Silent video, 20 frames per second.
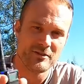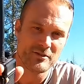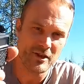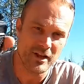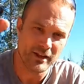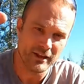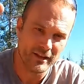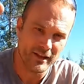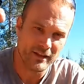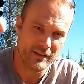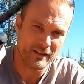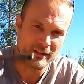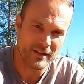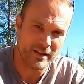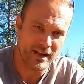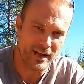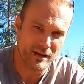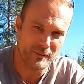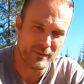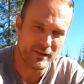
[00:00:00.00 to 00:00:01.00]
Check down in the
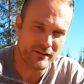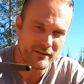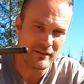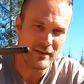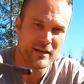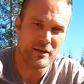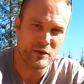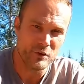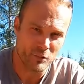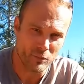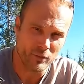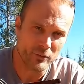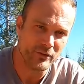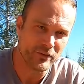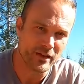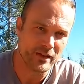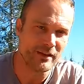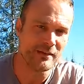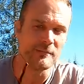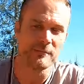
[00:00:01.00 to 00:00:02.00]
comments and you will
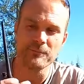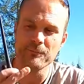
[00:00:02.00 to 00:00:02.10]
see.